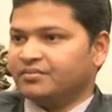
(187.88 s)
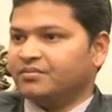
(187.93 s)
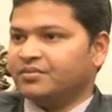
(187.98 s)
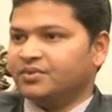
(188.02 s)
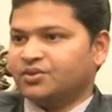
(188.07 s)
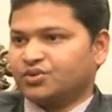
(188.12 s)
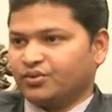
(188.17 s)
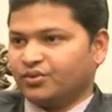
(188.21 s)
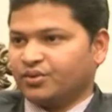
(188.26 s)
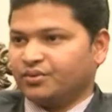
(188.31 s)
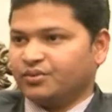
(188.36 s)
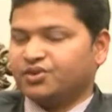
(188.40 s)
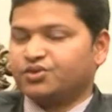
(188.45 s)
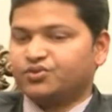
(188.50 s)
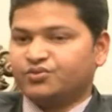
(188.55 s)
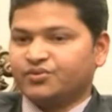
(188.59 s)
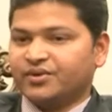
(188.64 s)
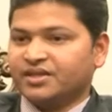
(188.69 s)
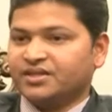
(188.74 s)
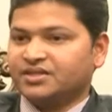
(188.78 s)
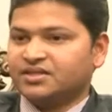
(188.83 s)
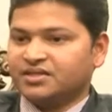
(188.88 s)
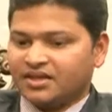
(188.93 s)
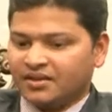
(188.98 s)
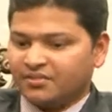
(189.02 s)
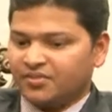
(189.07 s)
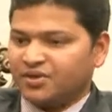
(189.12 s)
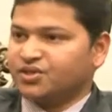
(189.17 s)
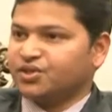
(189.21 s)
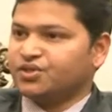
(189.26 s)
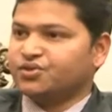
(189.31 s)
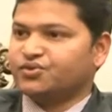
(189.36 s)
So
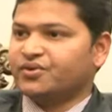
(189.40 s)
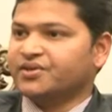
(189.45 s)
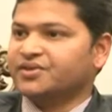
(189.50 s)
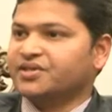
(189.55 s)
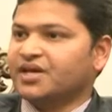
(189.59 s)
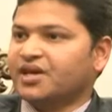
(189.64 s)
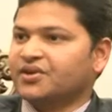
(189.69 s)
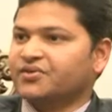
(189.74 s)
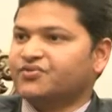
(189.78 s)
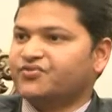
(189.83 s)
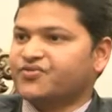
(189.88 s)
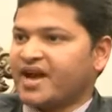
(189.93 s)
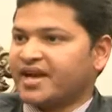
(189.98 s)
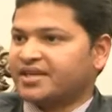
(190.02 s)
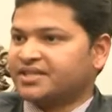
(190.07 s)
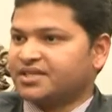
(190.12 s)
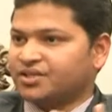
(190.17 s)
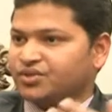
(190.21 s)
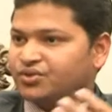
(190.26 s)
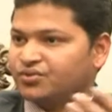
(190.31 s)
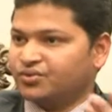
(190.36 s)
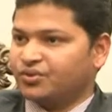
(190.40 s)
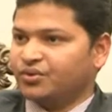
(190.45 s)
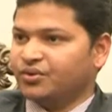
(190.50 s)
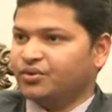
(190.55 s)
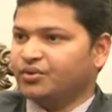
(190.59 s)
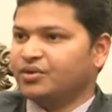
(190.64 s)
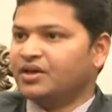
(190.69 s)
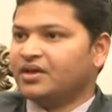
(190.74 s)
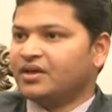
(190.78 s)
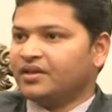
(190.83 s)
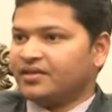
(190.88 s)
Nepalese students are attracted to go,
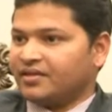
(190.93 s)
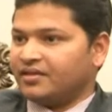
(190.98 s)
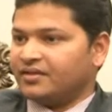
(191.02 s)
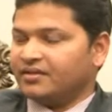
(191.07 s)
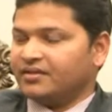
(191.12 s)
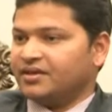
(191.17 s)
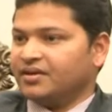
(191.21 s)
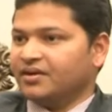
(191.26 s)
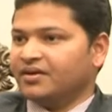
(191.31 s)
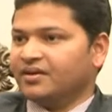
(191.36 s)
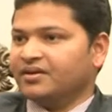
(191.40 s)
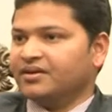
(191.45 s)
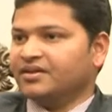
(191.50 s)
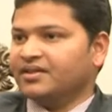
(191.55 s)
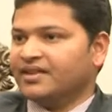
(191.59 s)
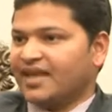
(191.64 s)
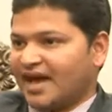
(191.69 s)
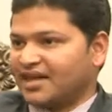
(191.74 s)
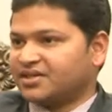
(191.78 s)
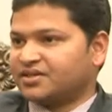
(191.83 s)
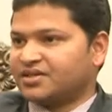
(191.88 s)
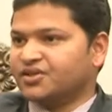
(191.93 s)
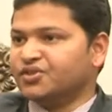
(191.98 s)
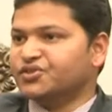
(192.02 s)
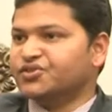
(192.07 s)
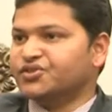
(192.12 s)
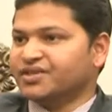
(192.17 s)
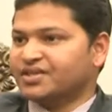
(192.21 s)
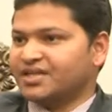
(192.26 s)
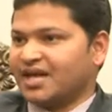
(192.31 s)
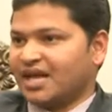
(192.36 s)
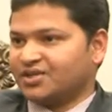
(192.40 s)
in that
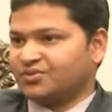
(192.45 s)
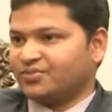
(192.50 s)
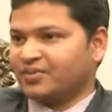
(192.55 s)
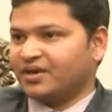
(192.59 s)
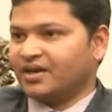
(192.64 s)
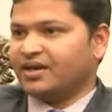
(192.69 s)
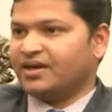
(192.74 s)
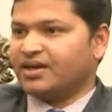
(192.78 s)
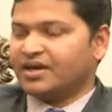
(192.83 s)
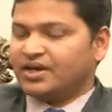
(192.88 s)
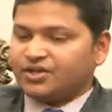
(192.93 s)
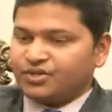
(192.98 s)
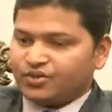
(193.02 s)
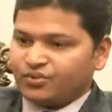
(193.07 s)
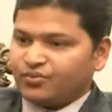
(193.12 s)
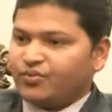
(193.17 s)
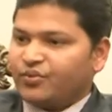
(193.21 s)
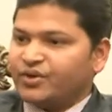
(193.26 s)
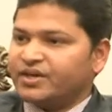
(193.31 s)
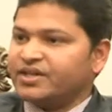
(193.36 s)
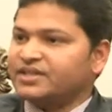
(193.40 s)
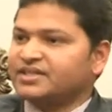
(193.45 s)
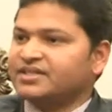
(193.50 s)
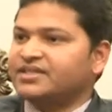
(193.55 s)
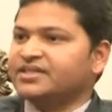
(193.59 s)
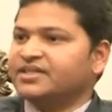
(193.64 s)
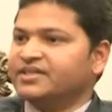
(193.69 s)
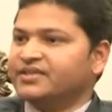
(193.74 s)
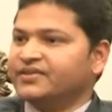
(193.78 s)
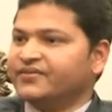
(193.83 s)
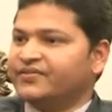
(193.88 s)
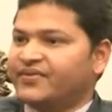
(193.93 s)
countries as well. So what is the
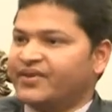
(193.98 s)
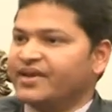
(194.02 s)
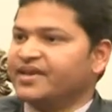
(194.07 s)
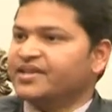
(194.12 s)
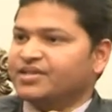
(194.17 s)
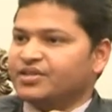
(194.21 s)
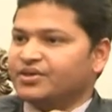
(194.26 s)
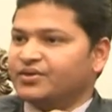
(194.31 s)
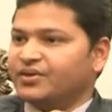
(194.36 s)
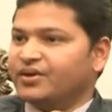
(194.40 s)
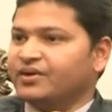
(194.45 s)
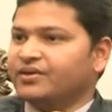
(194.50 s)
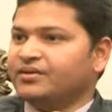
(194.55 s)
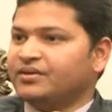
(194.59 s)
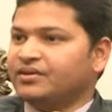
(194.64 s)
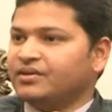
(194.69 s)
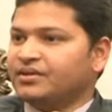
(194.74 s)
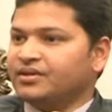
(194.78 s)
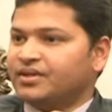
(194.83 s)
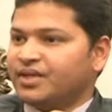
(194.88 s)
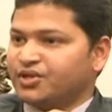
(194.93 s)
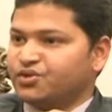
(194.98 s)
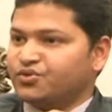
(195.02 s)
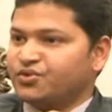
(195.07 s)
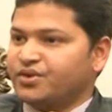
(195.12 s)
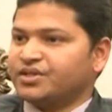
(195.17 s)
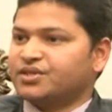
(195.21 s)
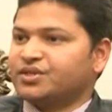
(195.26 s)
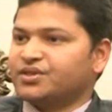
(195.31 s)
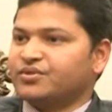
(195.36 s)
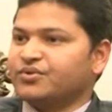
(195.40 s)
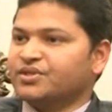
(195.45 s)
difference, the
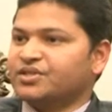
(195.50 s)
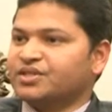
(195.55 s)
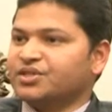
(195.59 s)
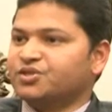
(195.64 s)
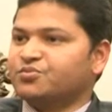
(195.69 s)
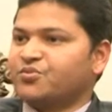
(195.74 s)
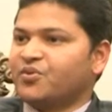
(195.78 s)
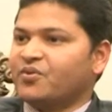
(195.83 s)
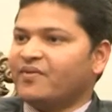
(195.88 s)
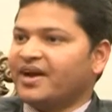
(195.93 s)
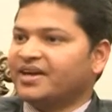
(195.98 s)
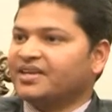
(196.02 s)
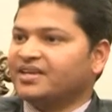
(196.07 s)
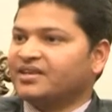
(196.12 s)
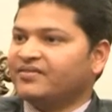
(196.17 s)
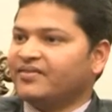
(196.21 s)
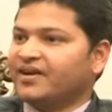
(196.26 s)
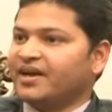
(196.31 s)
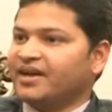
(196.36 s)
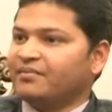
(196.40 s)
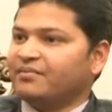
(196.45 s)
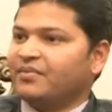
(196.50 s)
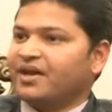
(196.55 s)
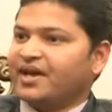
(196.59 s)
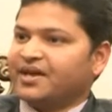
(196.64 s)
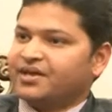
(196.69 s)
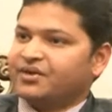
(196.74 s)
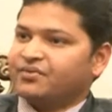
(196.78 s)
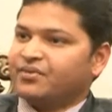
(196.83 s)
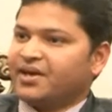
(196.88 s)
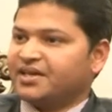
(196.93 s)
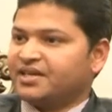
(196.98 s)
education which is provided by
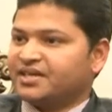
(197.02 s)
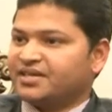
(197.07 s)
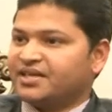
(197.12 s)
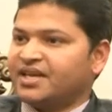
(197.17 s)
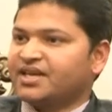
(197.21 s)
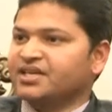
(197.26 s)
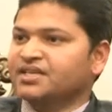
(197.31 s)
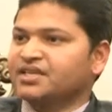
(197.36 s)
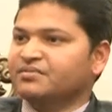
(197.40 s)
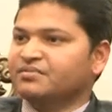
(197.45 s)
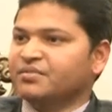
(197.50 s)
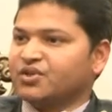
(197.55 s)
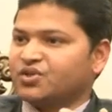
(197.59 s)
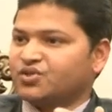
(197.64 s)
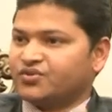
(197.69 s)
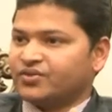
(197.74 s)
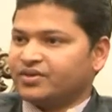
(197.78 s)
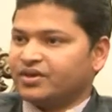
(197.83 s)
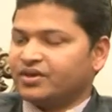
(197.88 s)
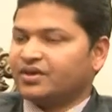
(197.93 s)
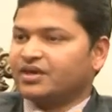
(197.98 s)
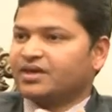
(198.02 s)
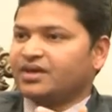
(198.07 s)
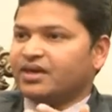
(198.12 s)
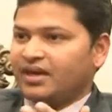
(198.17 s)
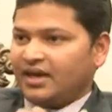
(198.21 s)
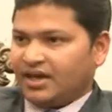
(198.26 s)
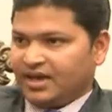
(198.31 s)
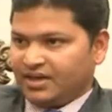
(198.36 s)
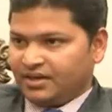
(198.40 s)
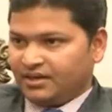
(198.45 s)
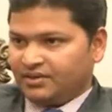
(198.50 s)
United Kingdom, Australia,
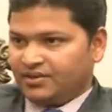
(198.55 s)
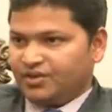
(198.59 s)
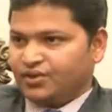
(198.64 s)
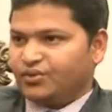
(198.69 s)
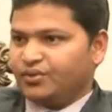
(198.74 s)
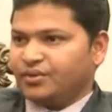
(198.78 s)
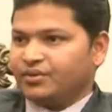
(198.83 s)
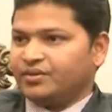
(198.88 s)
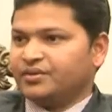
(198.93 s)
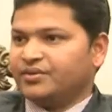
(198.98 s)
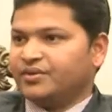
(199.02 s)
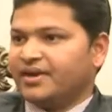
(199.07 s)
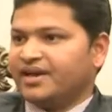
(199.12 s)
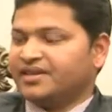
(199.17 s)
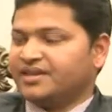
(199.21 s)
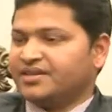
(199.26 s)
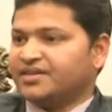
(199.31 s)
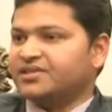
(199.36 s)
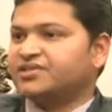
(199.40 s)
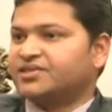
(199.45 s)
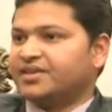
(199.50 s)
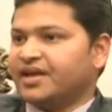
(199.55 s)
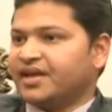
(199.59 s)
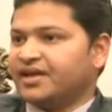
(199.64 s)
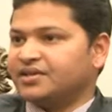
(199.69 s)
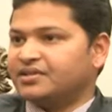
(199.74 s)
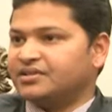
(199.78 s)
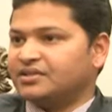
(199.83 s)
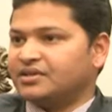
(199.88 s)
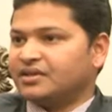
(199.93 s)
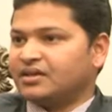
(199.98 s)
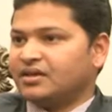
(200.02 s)
and the United
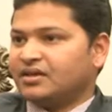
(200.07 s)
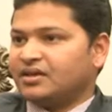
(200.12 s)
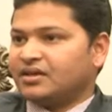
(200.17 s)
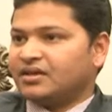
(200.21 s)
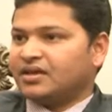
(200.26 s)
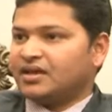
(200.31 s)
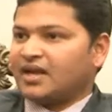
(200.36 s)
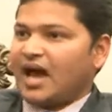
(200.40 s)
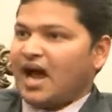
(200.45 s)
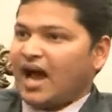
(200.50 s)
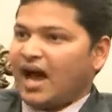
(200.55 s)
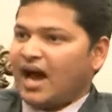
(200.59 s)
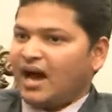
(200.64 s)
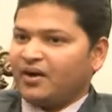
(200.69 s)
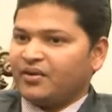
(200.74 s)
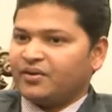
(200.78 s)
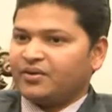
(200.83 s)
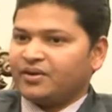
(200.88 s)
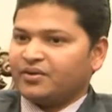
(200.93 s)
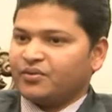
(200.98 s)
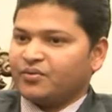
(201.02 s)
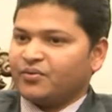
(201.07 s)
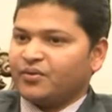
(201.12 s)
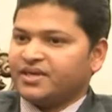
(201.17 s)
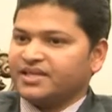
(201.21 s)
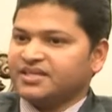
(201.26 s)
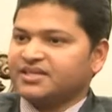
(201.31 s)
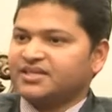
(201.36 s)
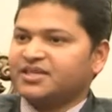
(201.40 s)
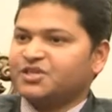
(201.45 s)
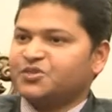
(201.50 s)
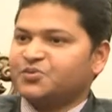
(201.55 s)
States, then how, what
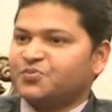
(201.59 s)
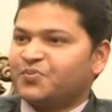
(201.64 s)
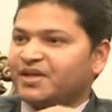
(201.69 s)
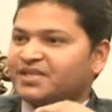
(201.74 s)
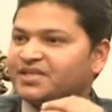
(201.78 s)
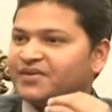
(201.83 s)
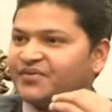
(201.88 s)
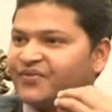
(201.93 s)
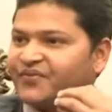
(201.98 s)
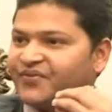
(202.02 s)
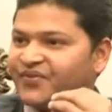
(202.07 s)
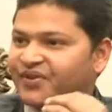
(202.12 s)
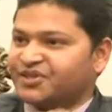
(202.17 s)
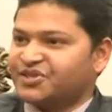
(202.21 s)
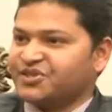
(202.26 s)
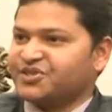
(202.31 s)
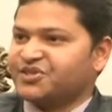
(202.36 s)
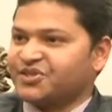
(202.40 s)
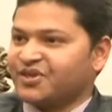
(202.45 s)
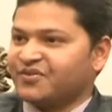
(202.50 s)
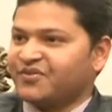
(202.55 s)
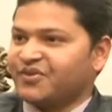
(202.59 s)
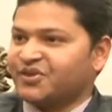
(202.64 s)
is the specific features of